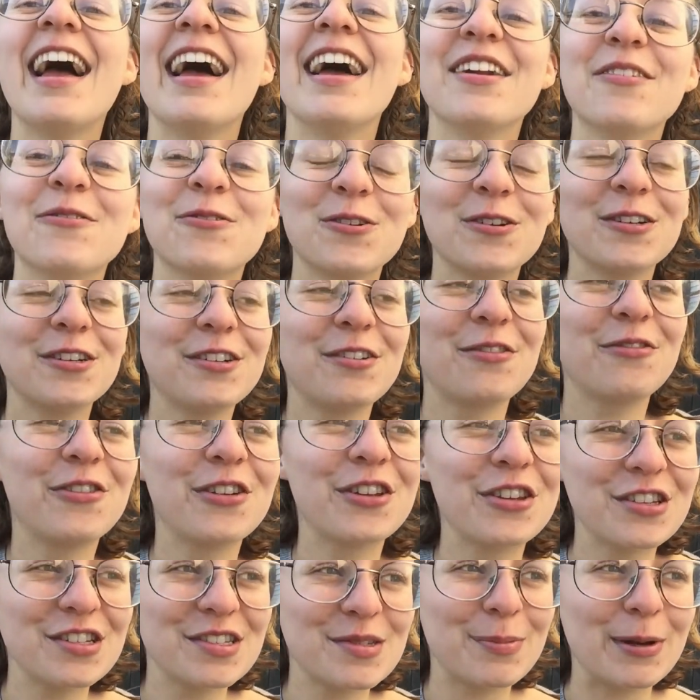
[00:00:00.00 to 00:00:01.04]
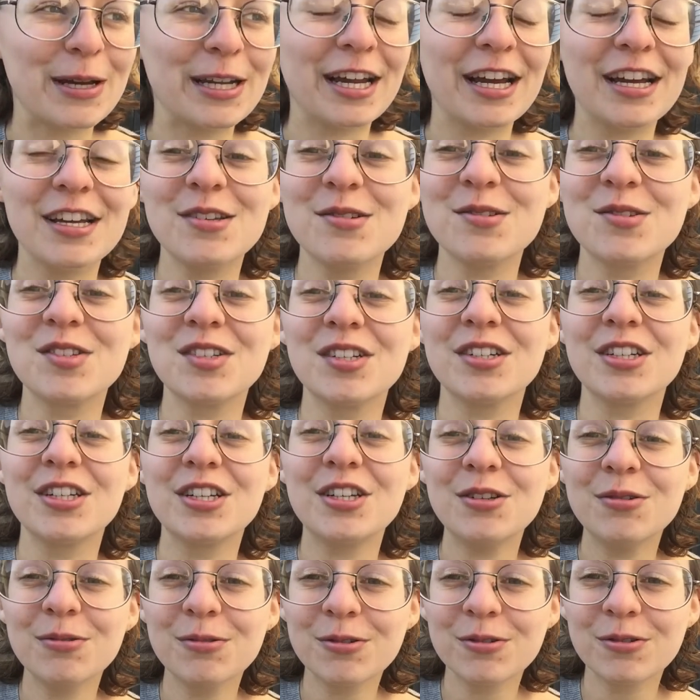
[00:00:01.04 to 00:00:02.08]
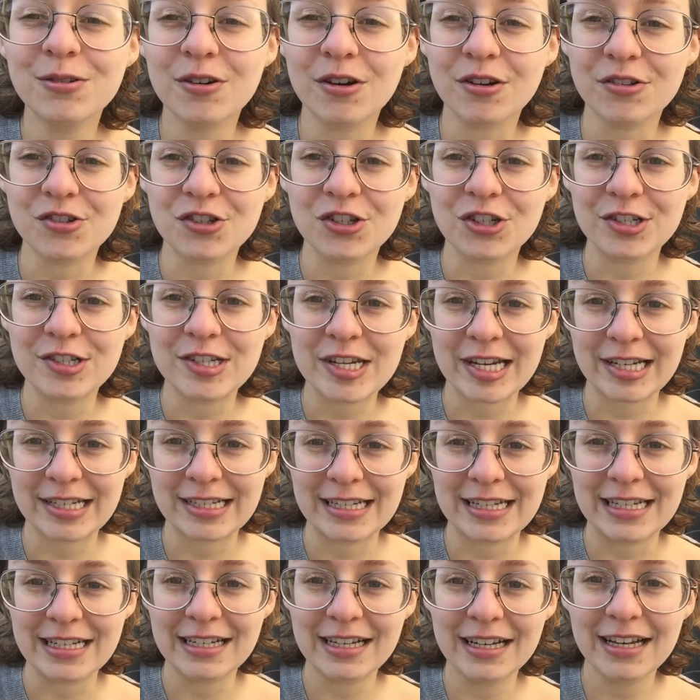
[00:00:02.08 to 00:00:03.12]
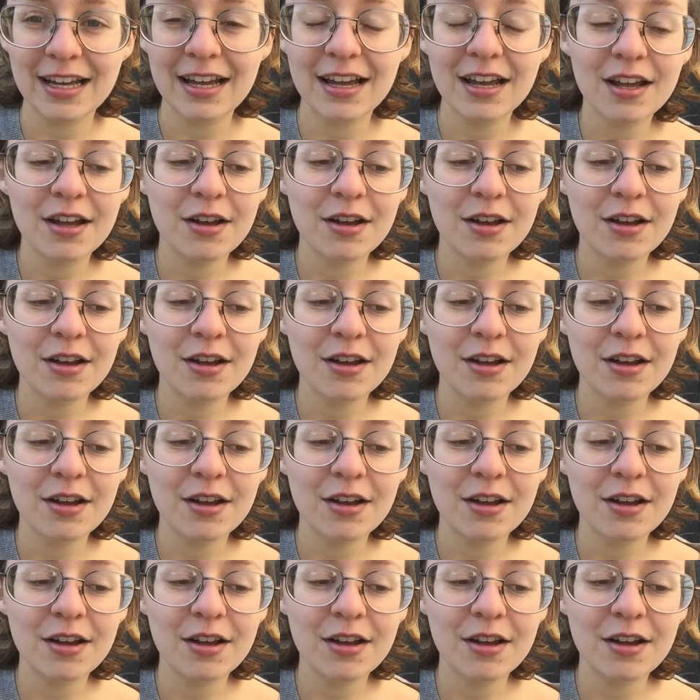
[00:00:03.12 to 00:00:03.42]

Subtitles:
In order to fill this bed, I used a hugelkultur technique,